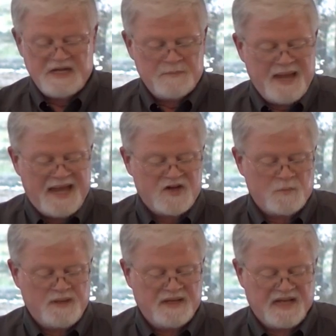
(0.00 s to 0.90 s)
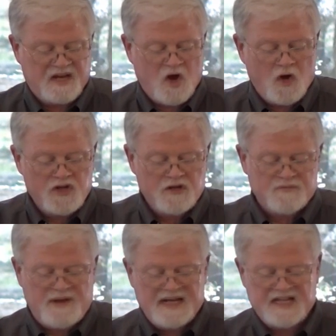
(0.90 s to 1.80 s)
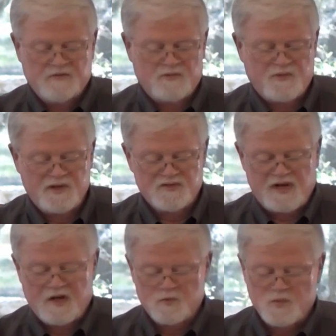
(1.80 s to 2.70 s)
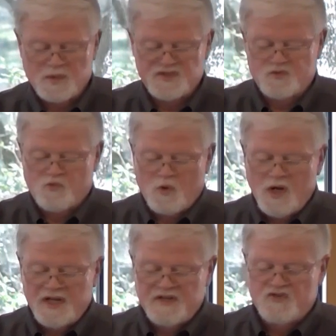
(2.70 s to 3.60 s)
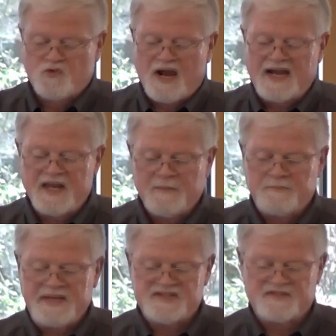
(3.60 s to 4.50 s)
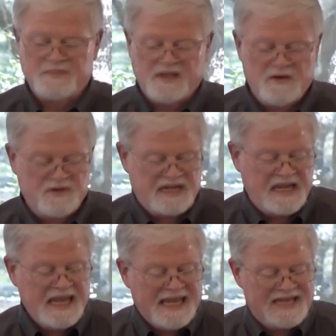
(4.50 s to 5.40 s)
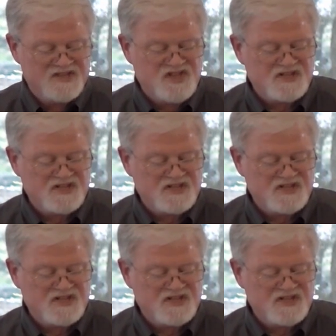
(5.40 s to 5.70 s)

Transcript: you got ready to pack your picnic, all you could find in the refrigerator was one dried up piece of bologna